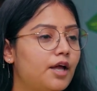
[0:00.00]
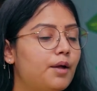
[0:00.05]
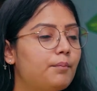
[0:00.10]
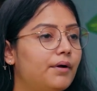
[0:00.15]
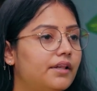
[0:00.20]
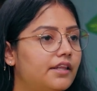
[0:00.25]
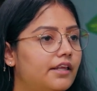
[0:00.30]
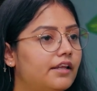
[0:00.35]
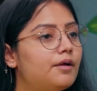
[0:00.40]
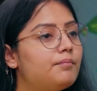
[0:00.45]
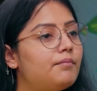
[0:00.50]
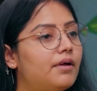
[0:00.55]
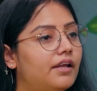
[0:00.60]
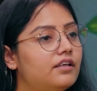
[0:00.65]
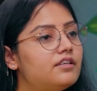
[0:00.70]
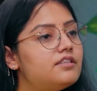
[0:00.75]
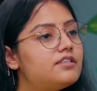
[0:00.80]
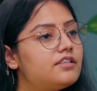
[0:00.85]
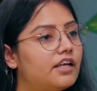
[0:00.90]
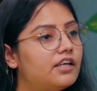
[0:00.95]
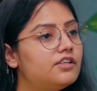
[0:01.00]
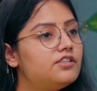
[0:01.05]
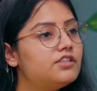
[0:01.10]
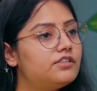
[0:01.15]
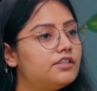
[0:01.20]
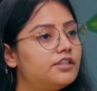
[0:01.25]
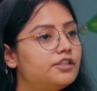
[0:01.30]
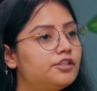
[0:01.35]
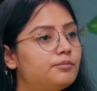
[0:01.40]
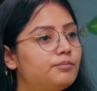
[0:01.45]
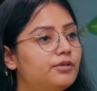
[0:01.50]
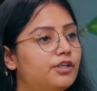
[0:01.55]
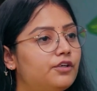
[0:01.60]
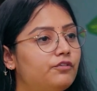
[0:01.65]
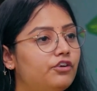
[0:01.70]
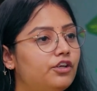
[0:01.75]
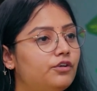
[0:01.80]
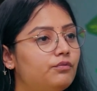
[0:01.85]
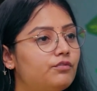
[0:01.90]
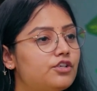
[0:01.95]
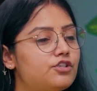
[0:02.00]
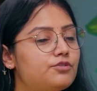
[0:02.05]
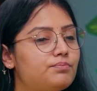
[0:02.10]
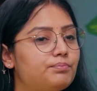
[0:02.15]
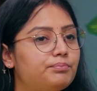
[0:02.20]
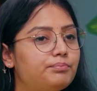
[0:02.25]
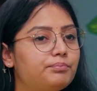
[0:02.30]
But there are many stages in the between which,